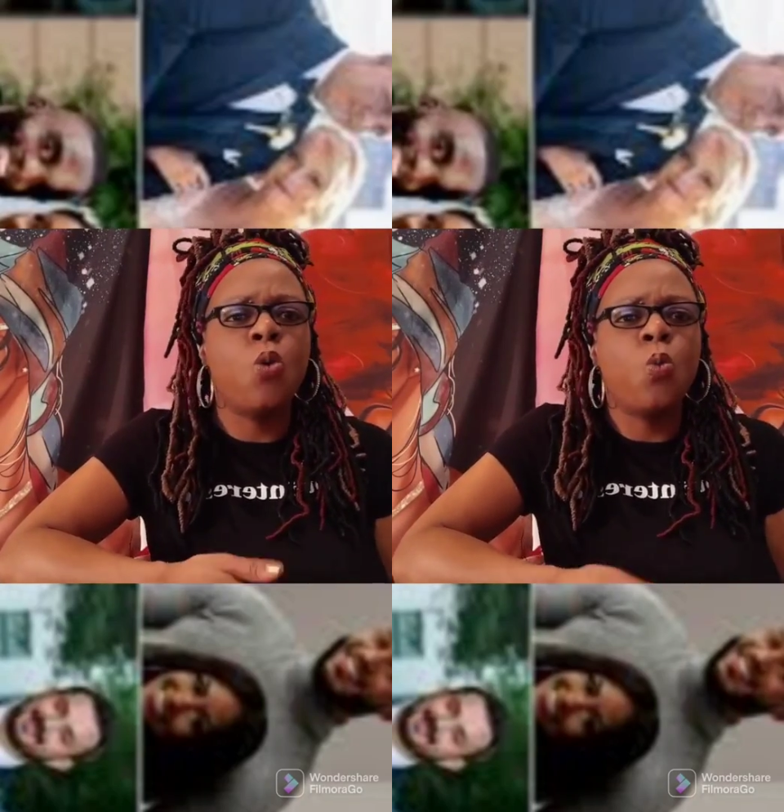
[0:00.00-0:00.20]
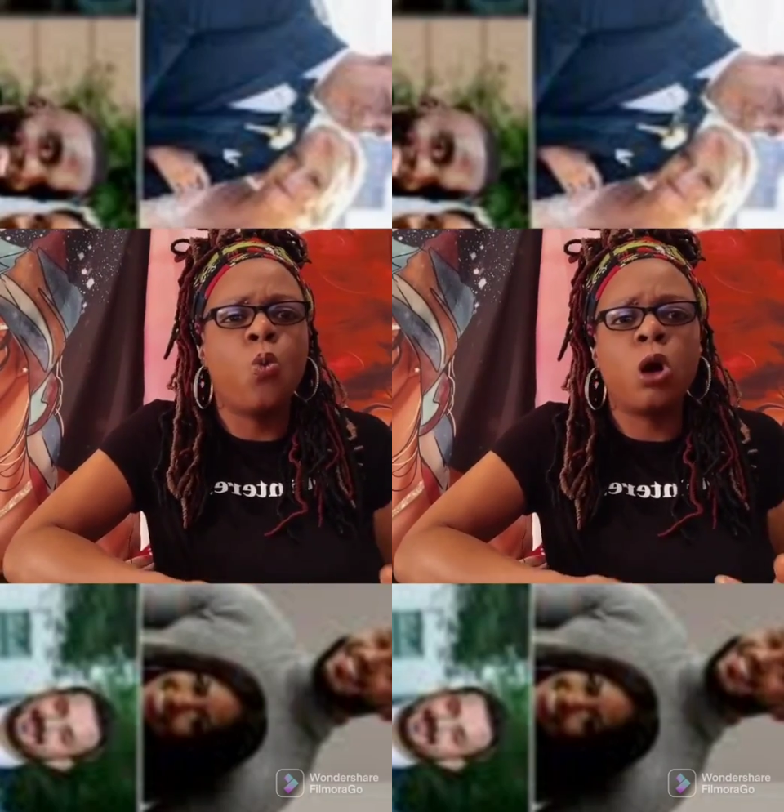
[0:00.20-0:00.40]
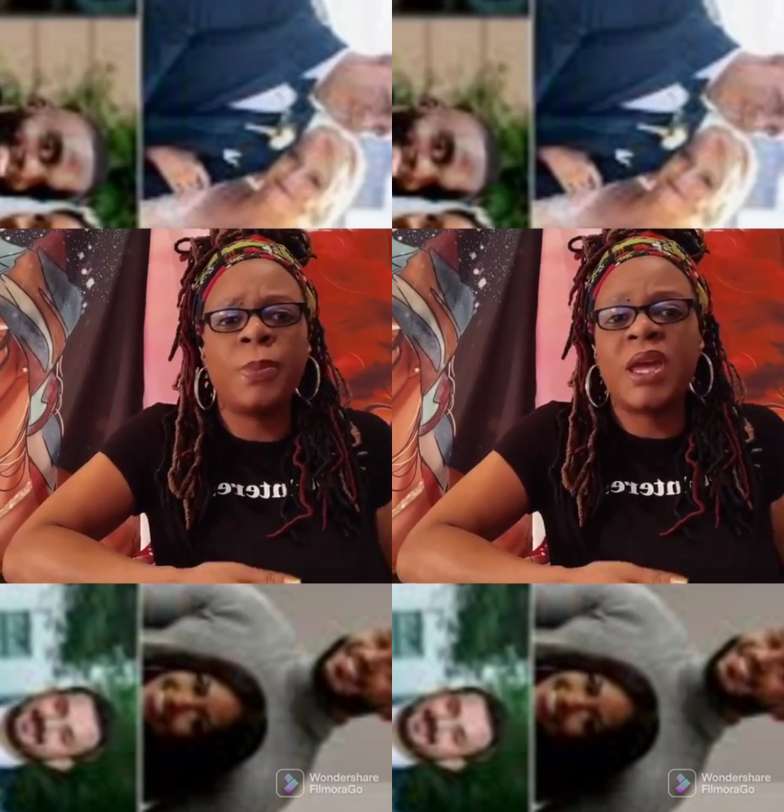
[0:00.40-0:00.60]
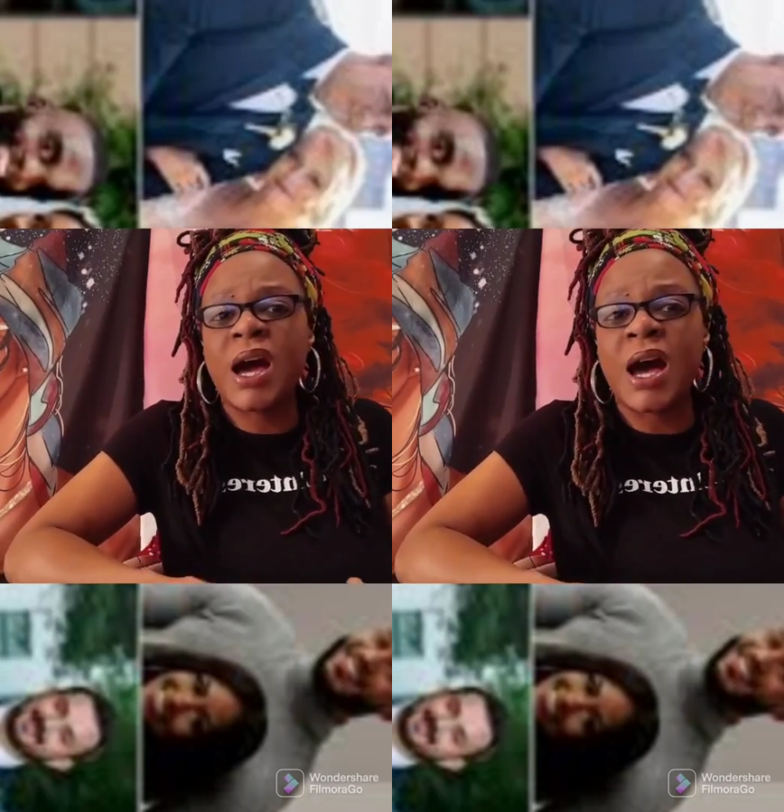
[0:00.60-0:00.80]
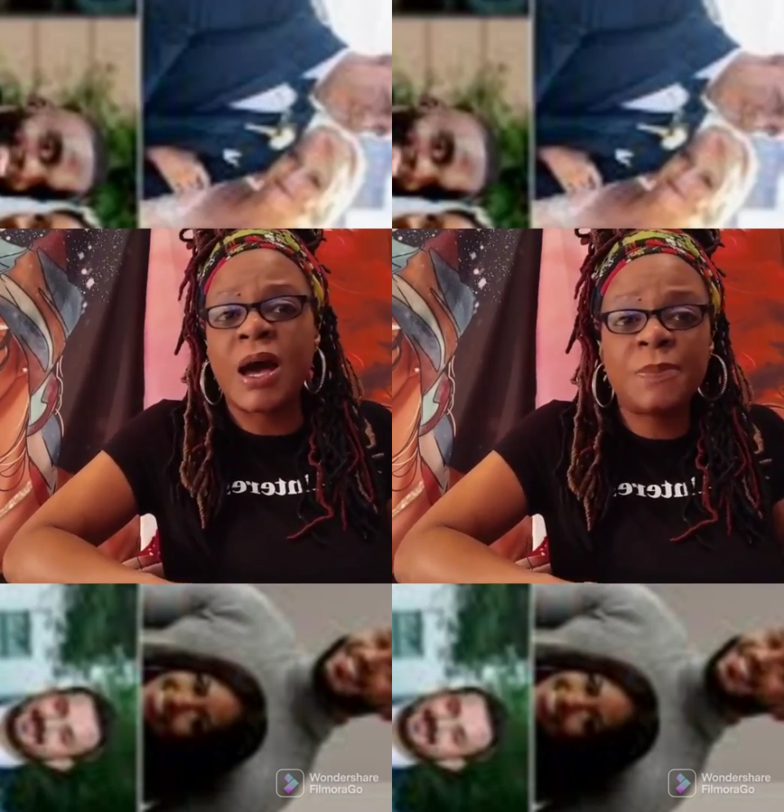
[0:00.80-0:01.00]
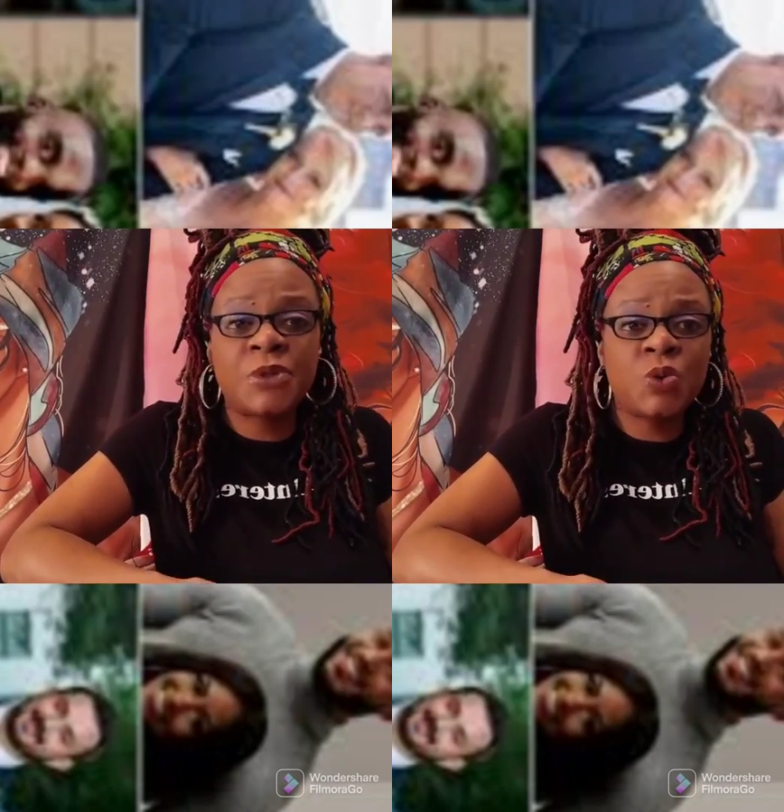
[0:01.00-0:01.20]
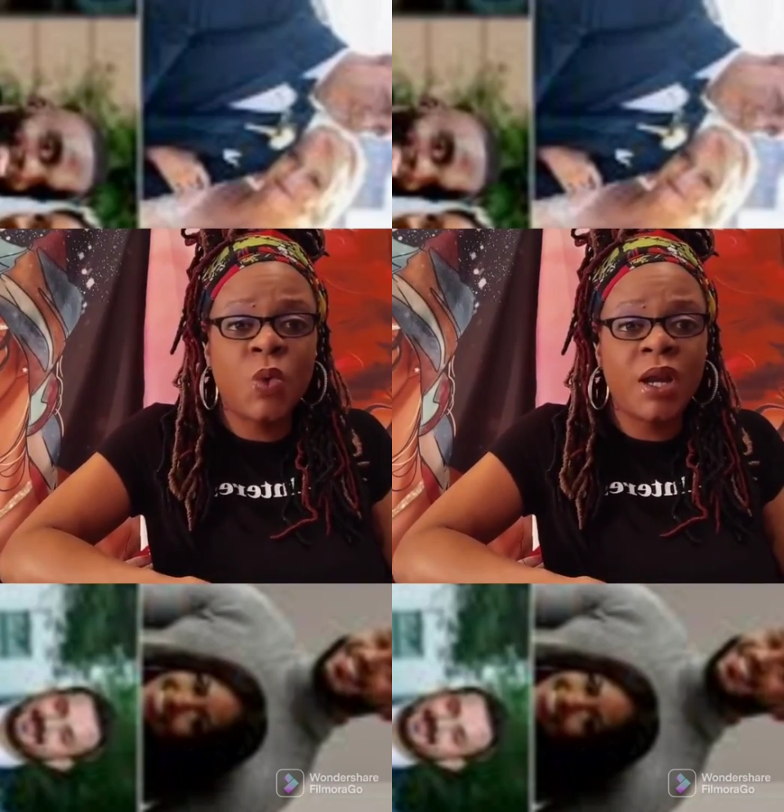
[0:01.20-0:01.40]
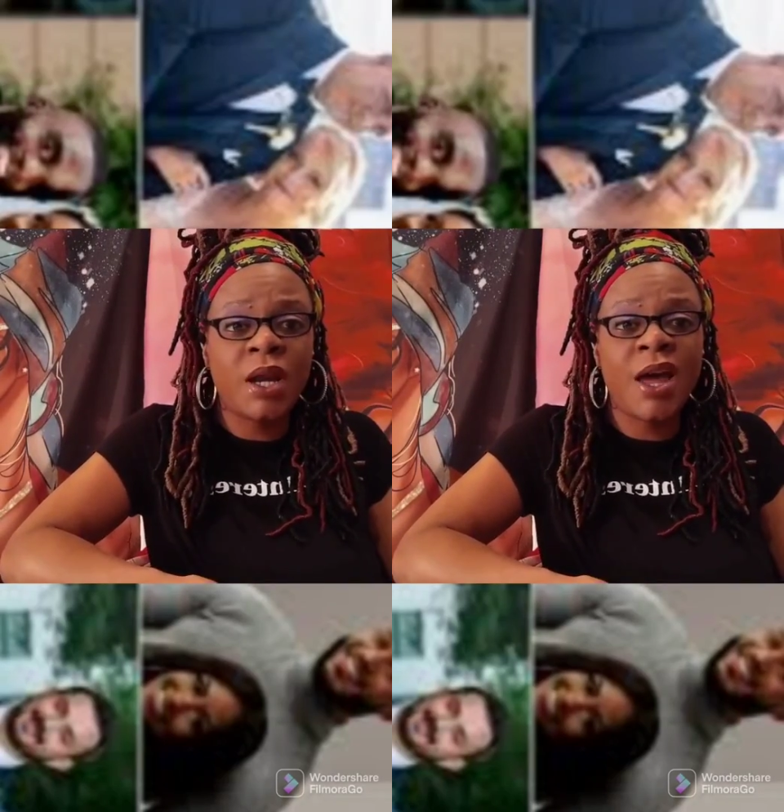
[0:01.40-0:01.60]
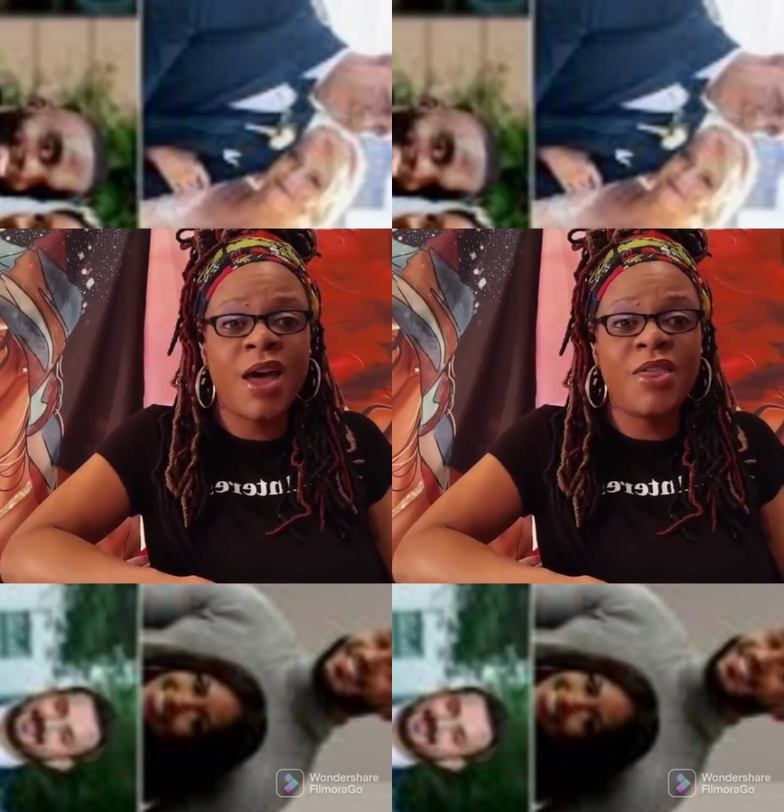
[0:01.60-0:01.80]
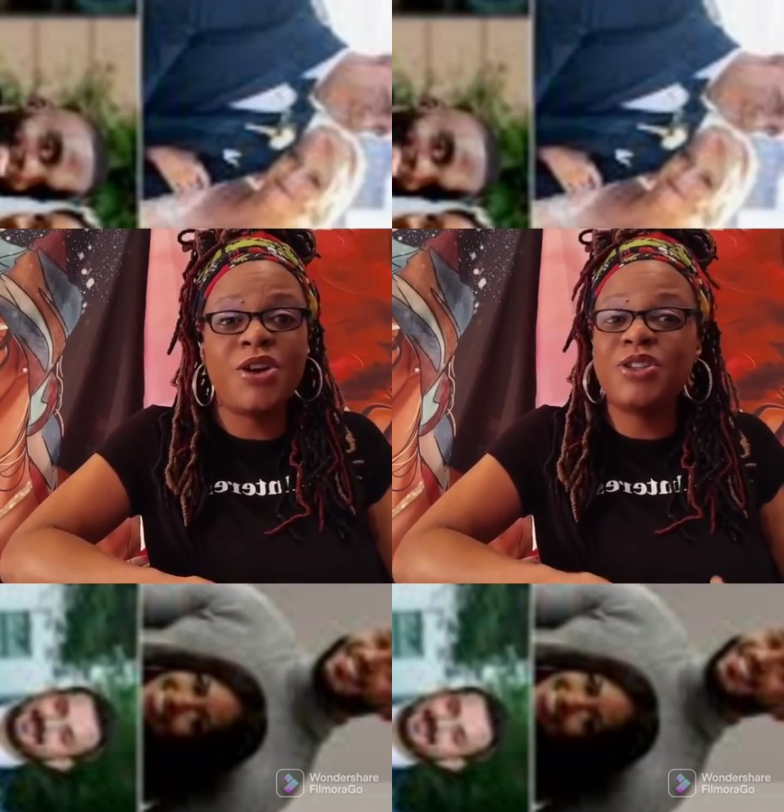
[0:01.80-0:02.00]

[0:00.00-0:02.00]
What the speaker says: warming up to one another.